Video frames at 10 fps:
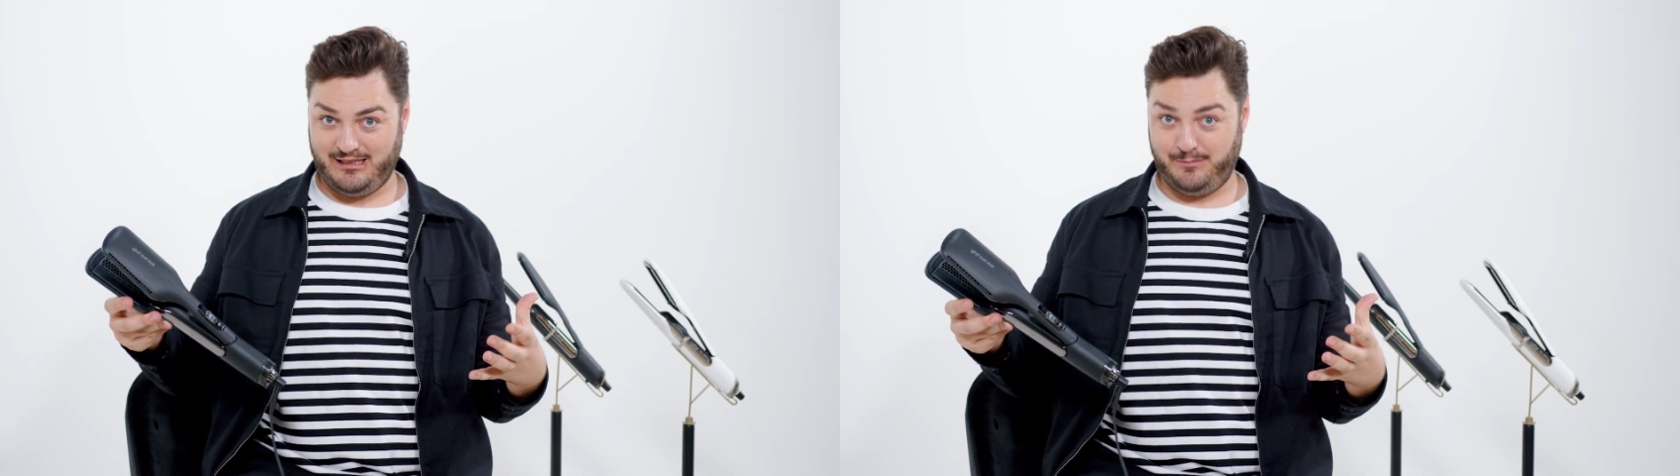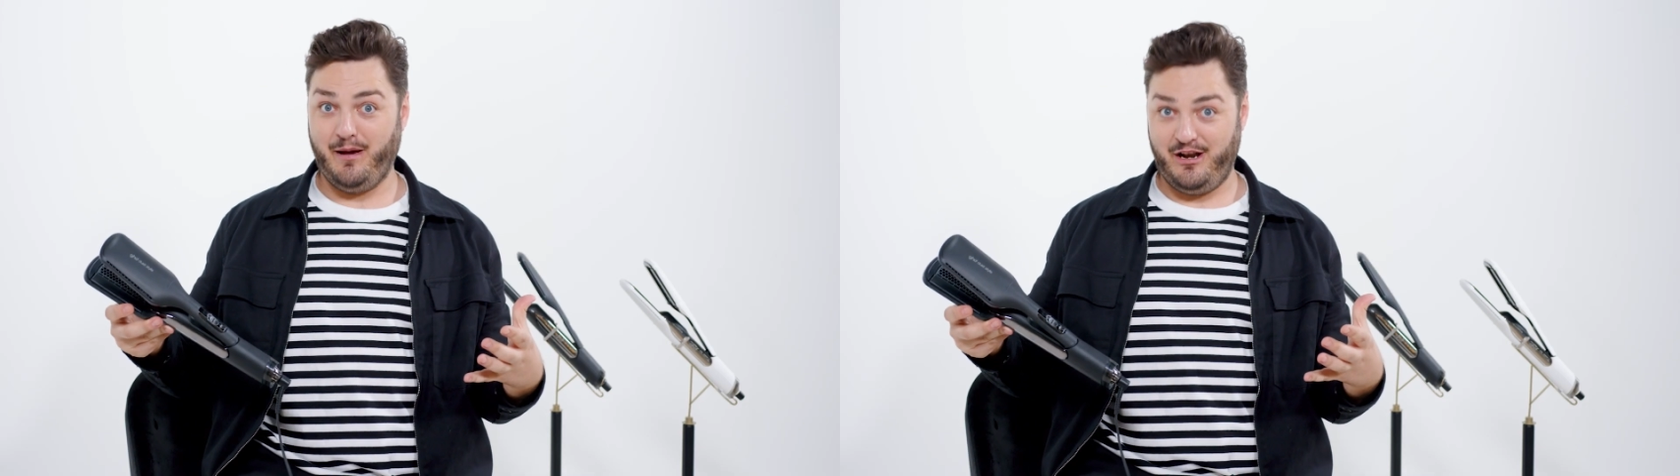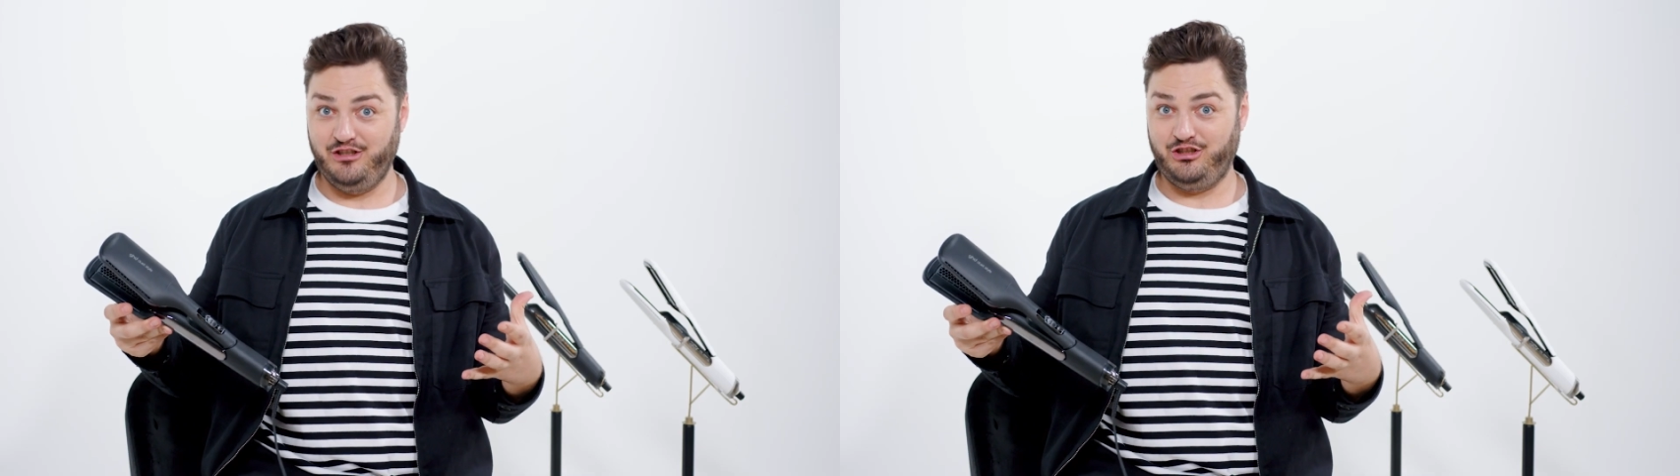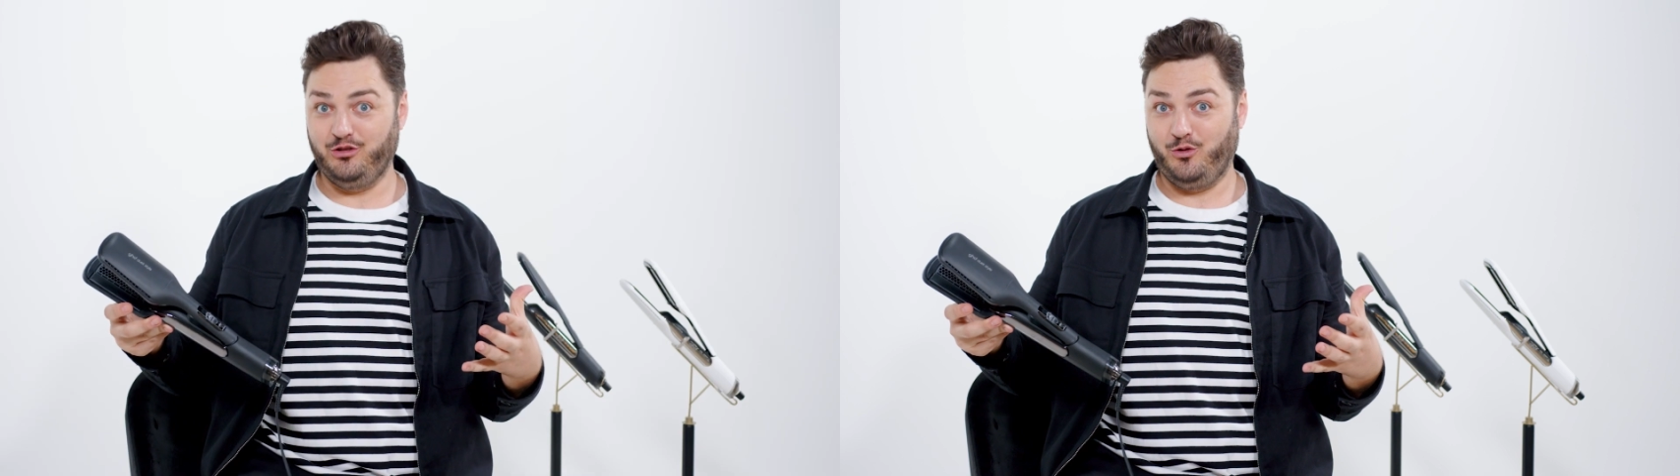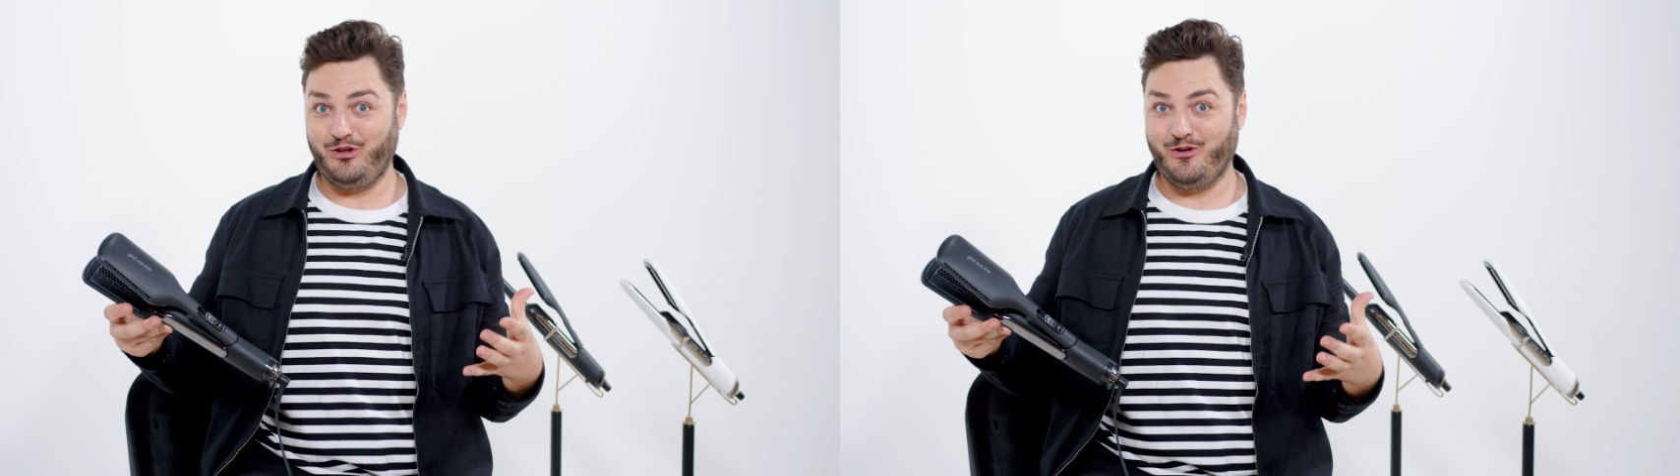sponge
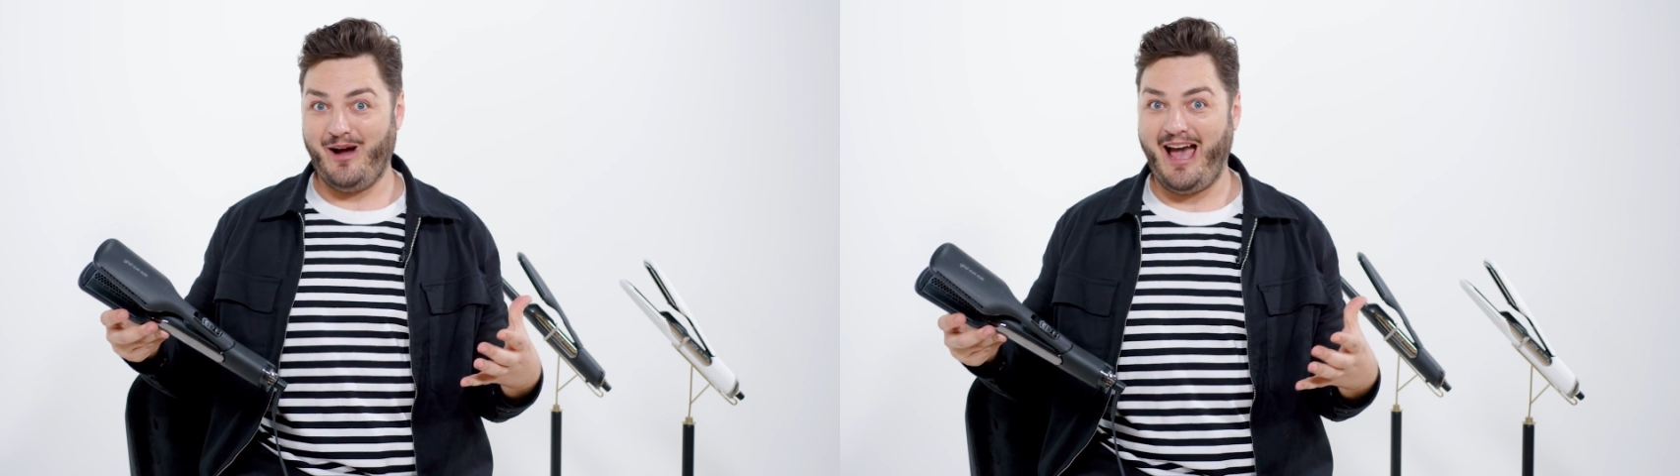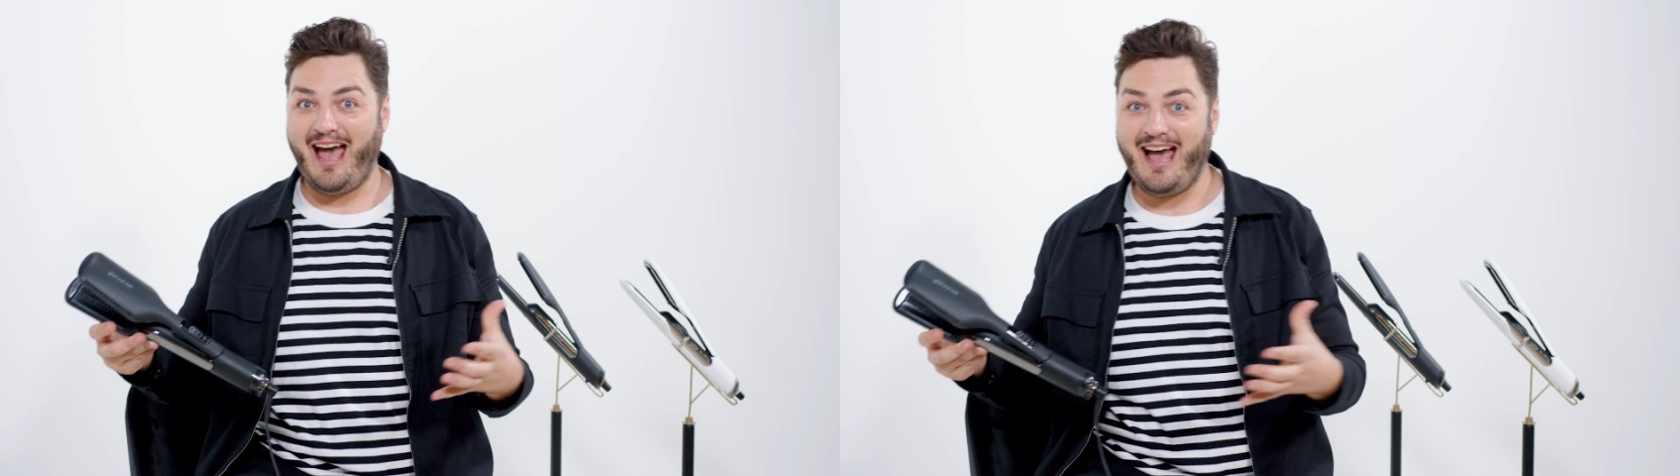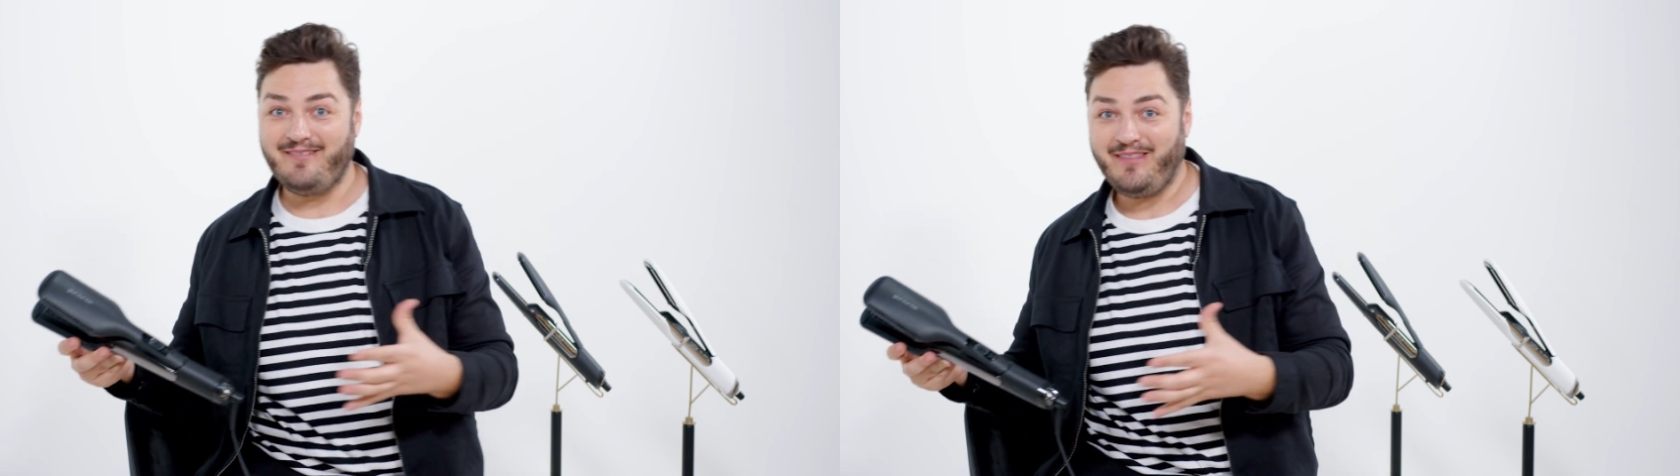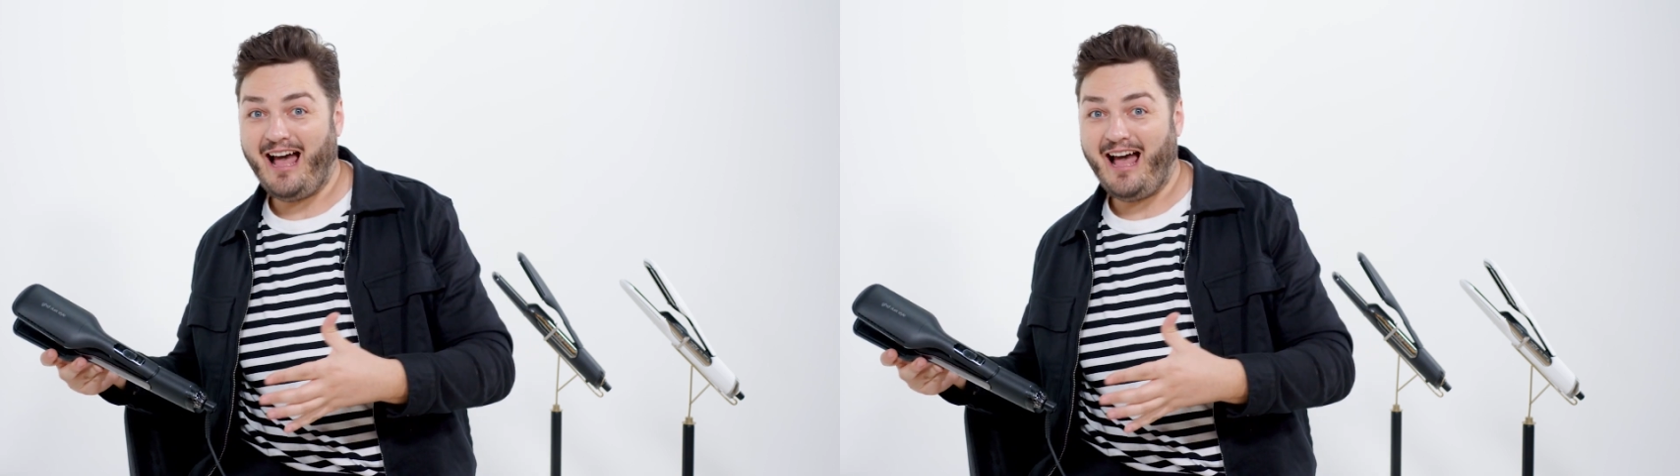or your hair